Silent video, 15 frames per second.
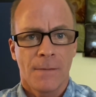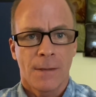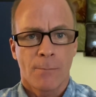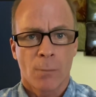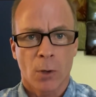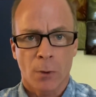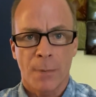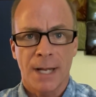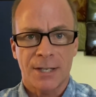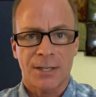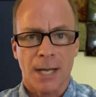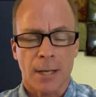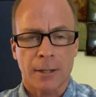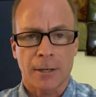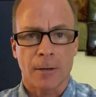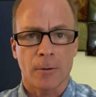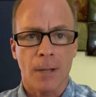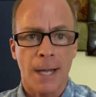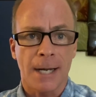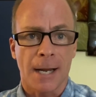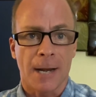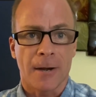Myrtle Beach, South
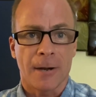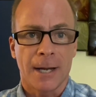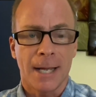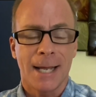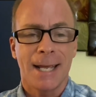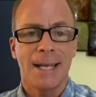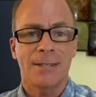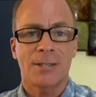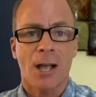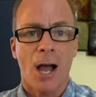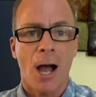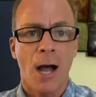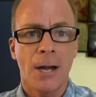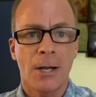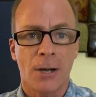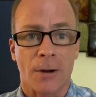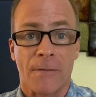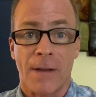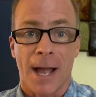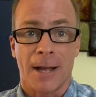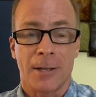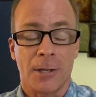Carolina area is
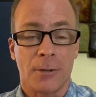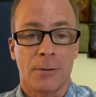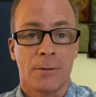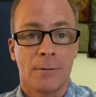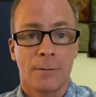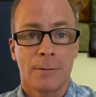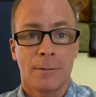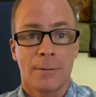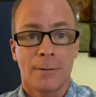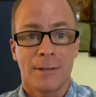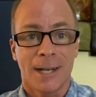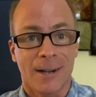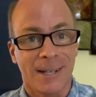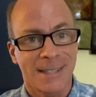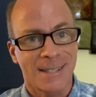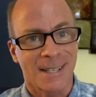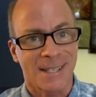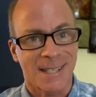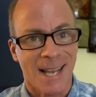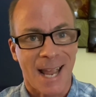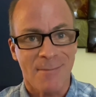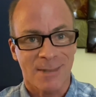undervalued. Now it's the
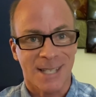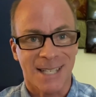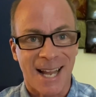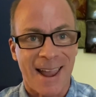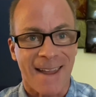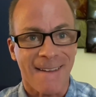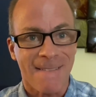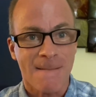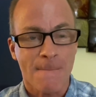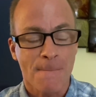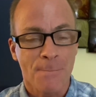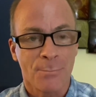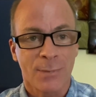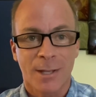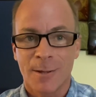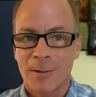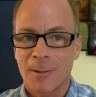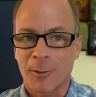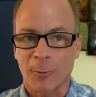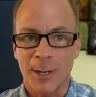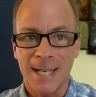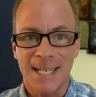same state,
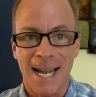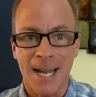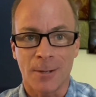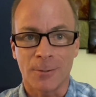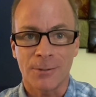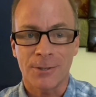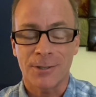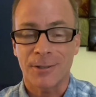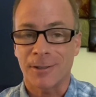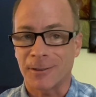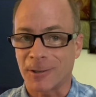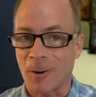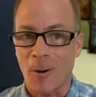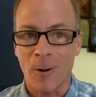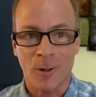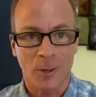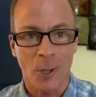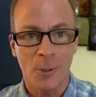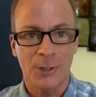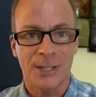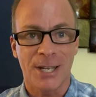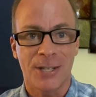three towns, they're all
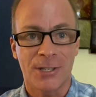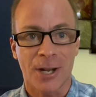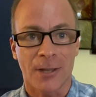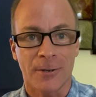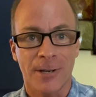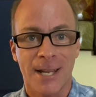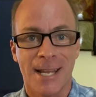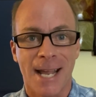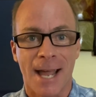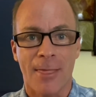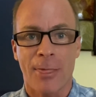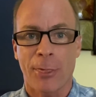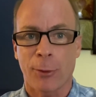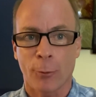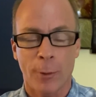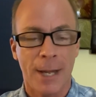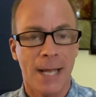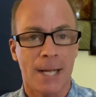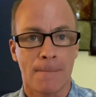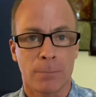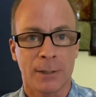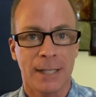close to each other, yet three
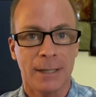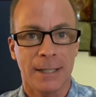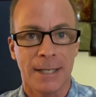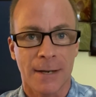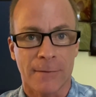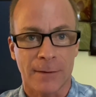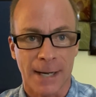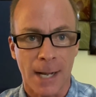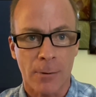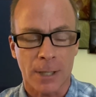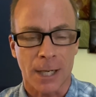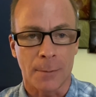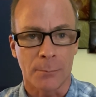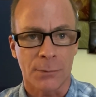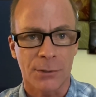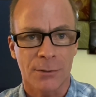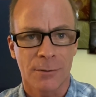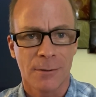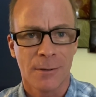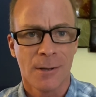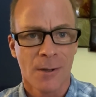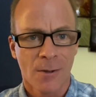completely different outcomes.
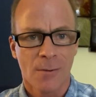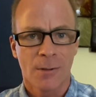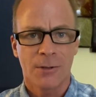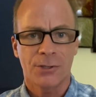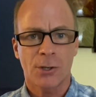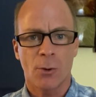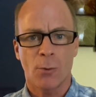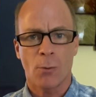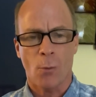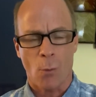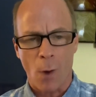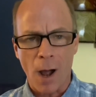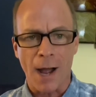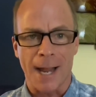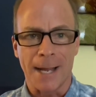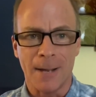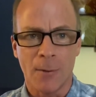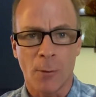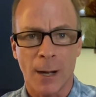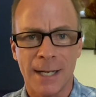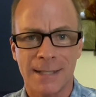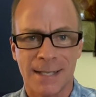So why?
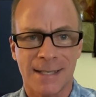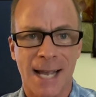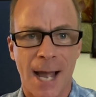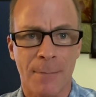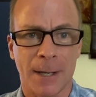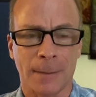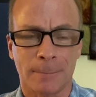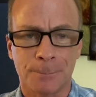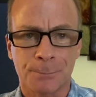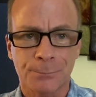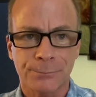Why is this happening?